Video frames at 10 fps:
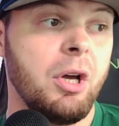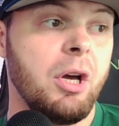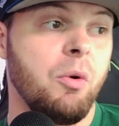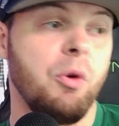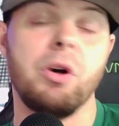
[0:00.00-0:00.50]

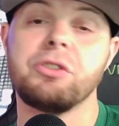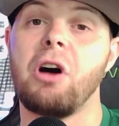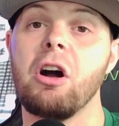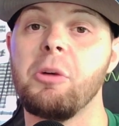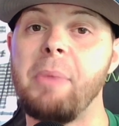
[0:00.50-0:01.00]
We will
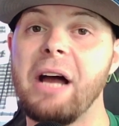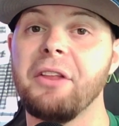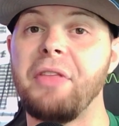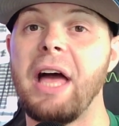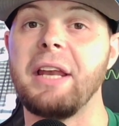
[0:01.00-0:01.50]
talk about
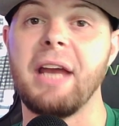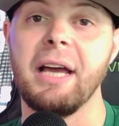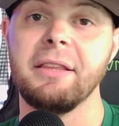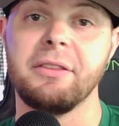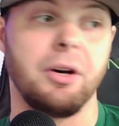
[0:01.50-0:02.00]
it that
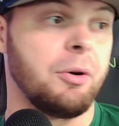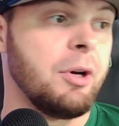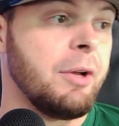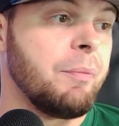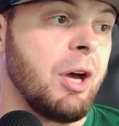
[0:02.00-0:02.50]
night, though.
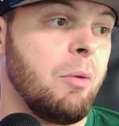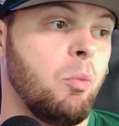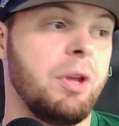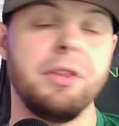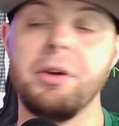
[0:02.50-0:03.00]

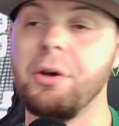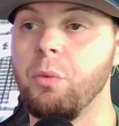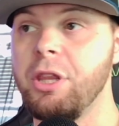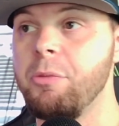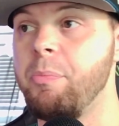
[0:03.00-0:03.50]
When
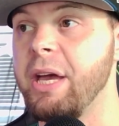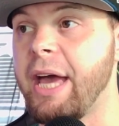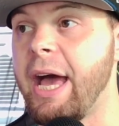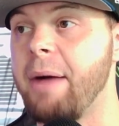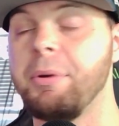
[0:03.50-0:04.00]
the pick
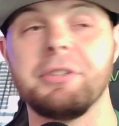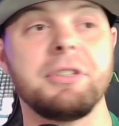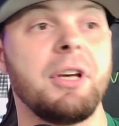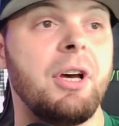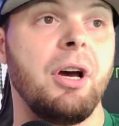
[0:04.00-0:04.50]

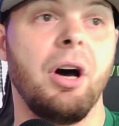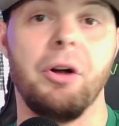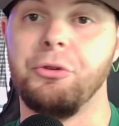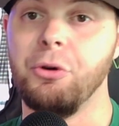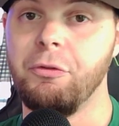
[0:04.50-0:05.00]
happens,
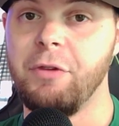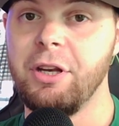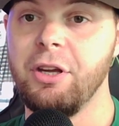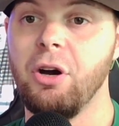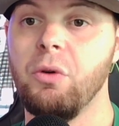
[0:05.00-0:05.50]
I'll do a video.